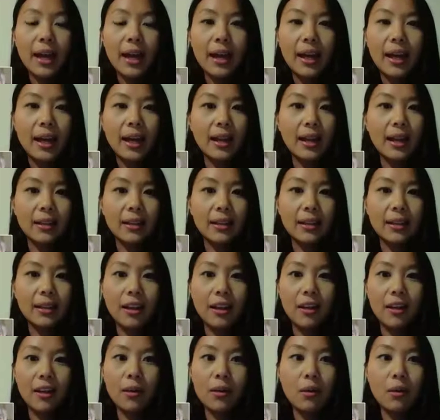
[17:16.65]
And
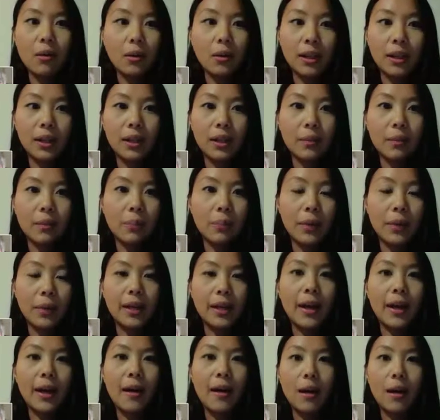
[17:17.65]
they're a really
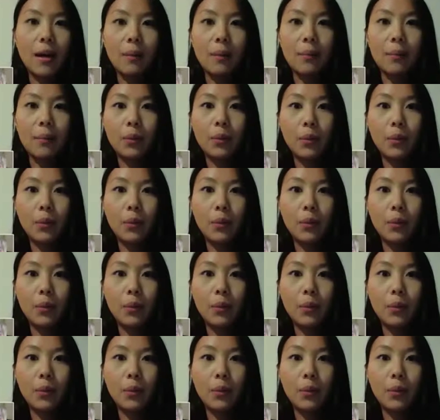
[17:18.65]
big help